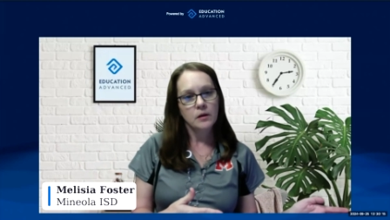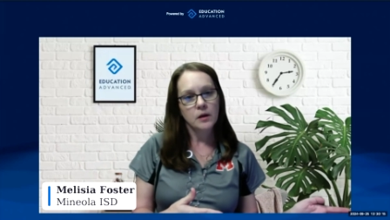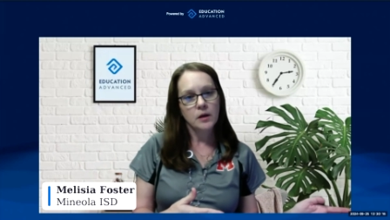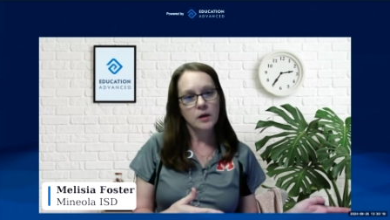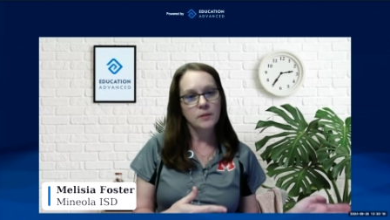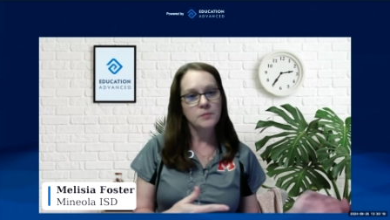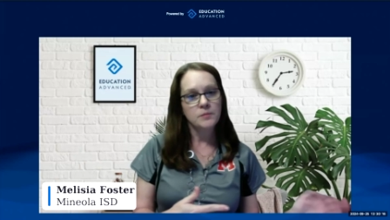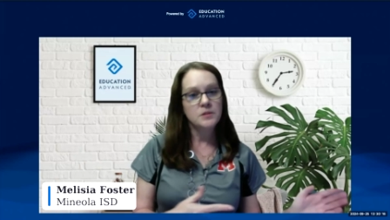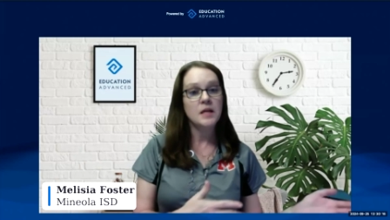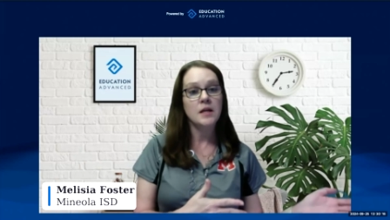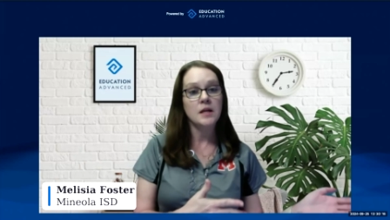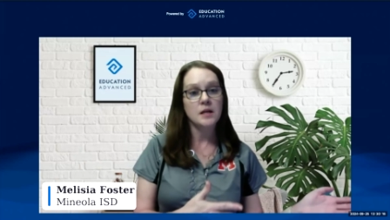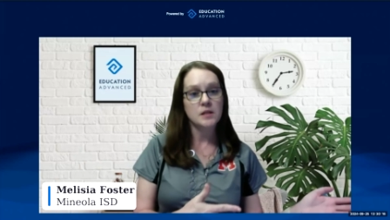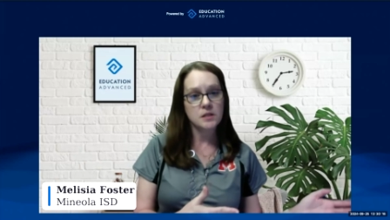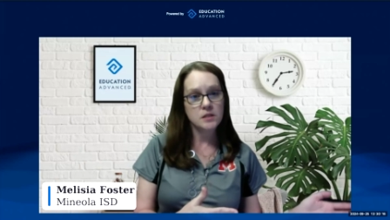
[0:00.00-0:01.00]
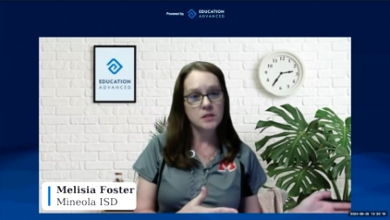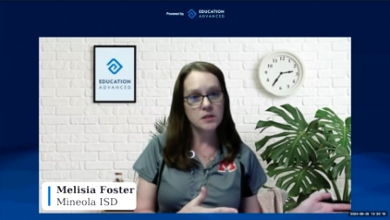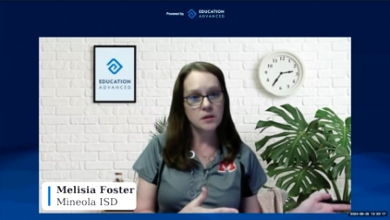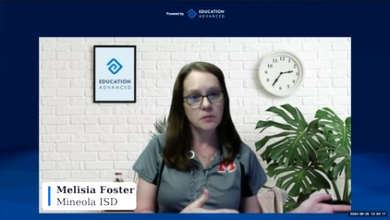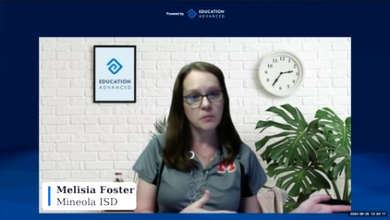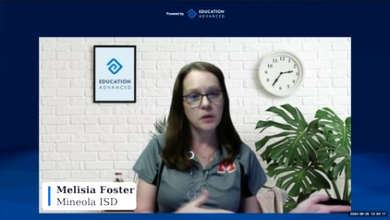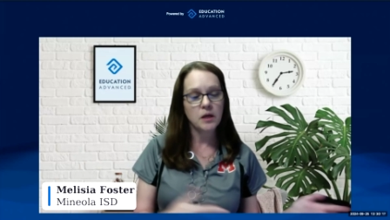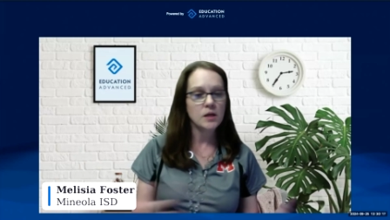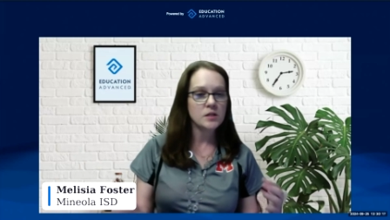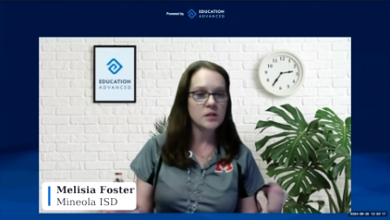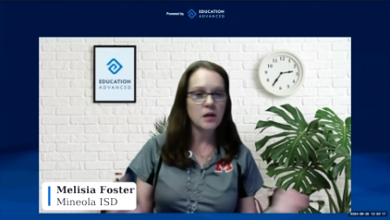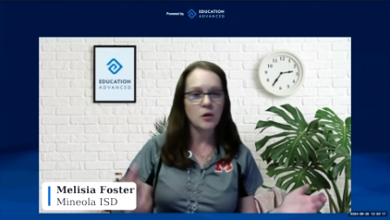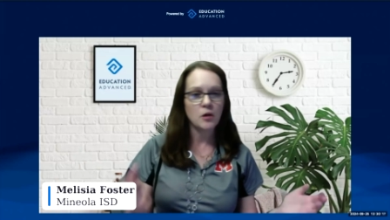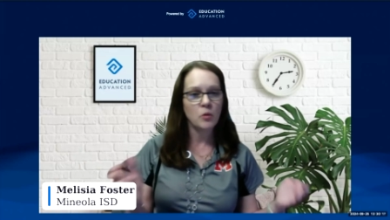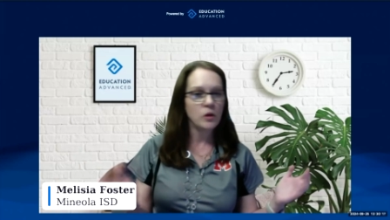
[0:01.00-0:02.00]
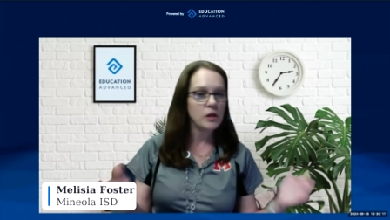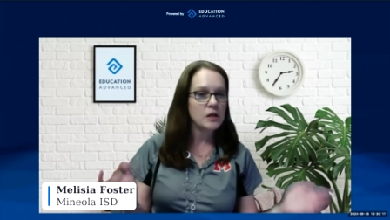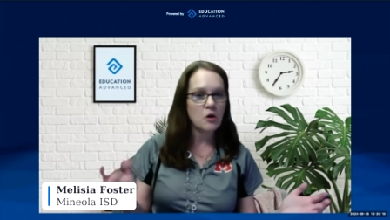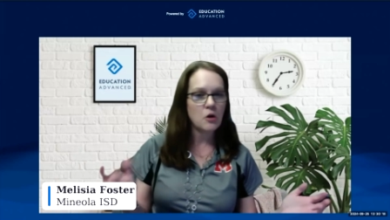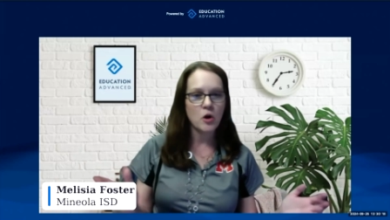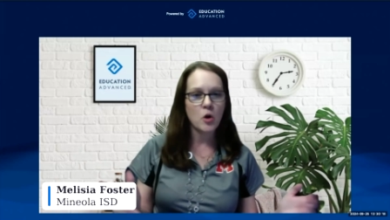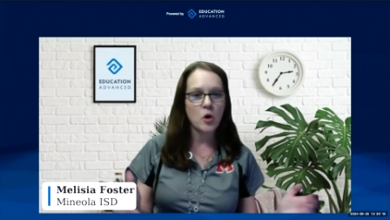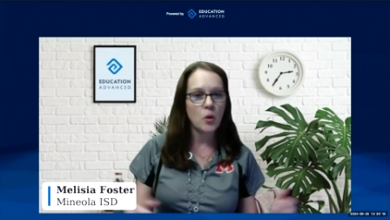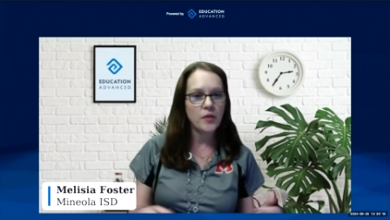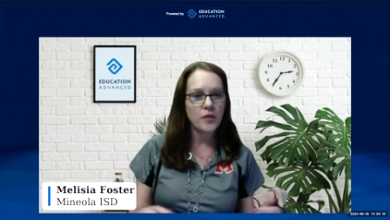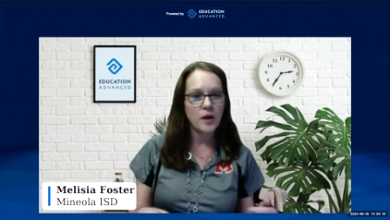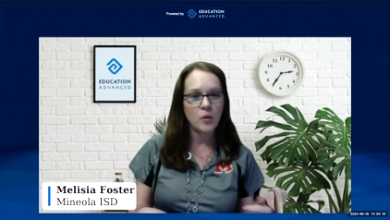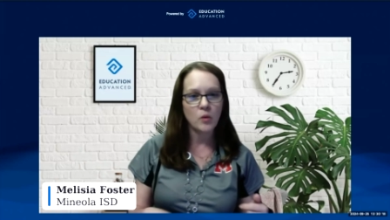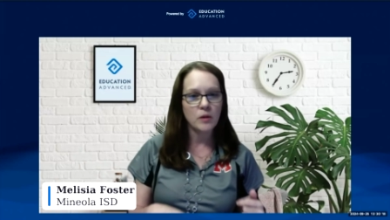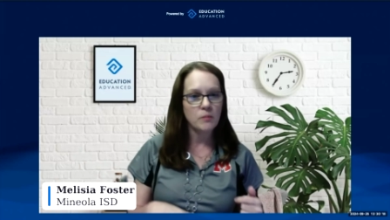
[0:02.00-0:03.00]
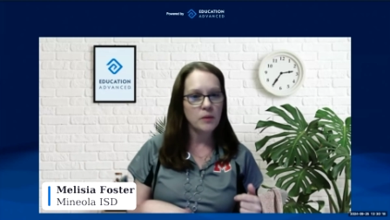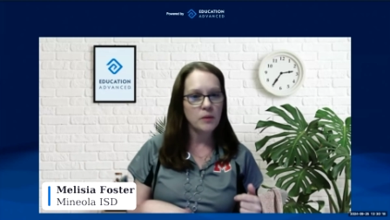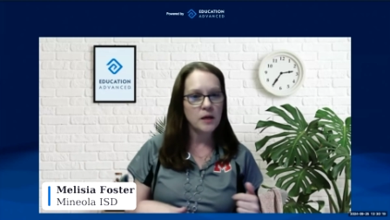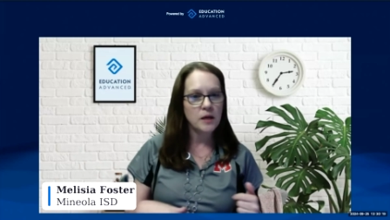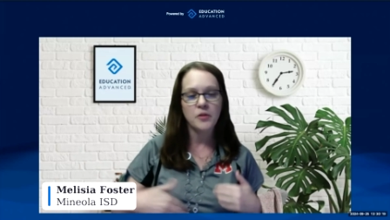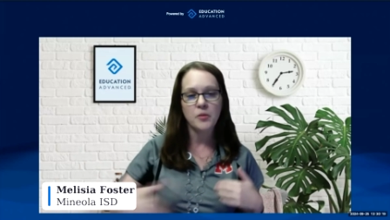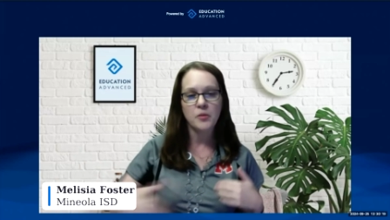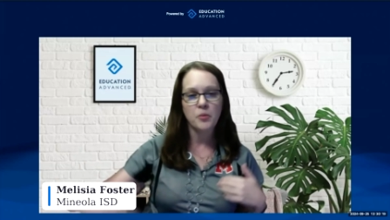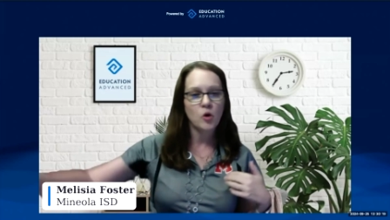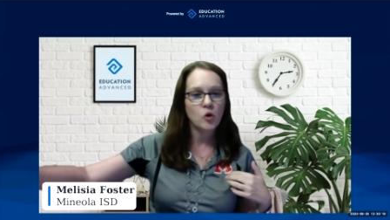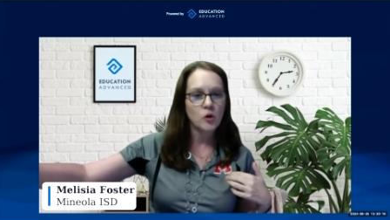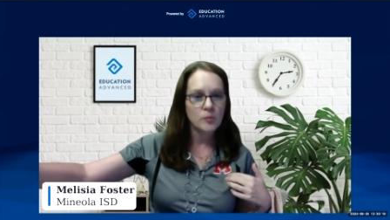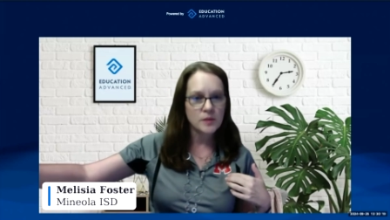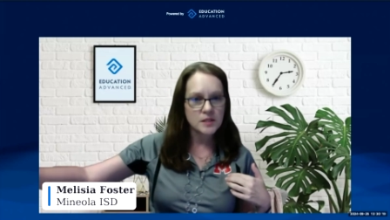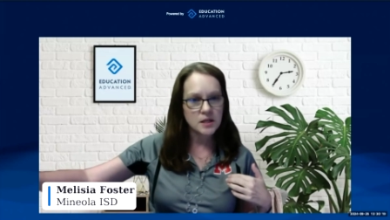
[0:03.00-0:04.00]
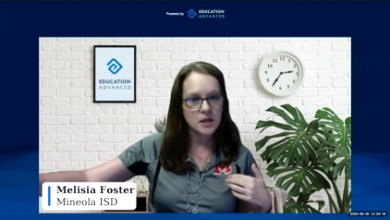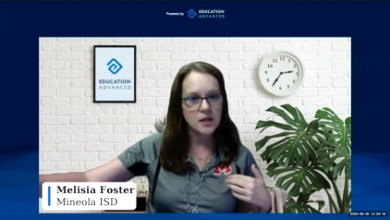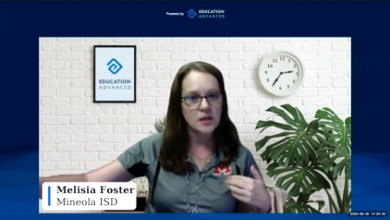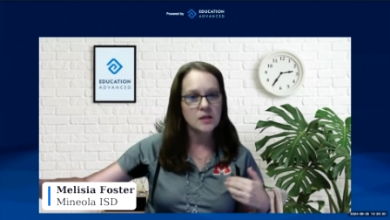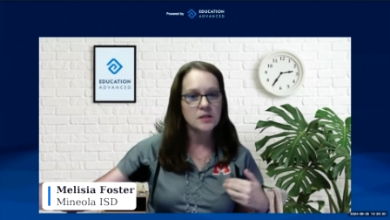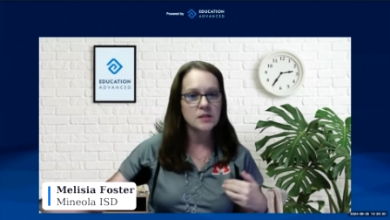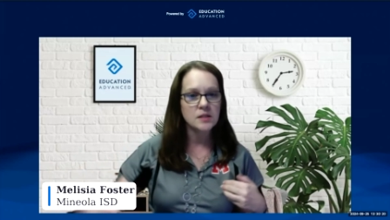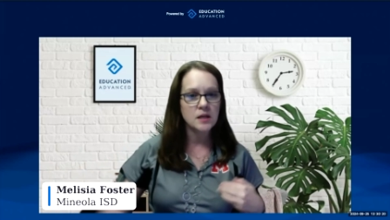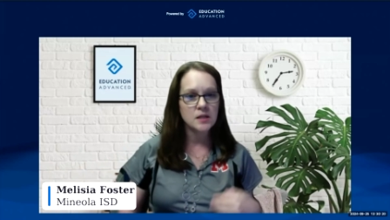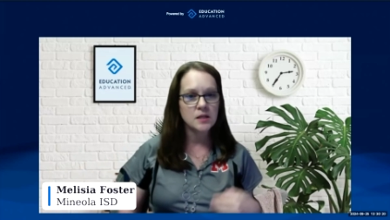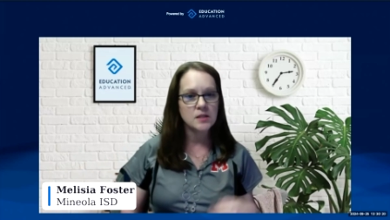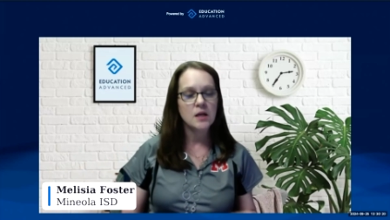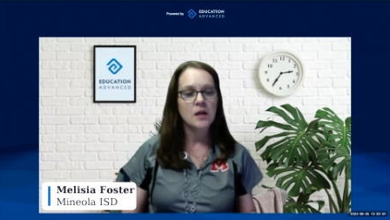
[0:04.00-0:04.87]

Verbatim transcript: a dentist because they really don't know what they want to be, but the program of study is this,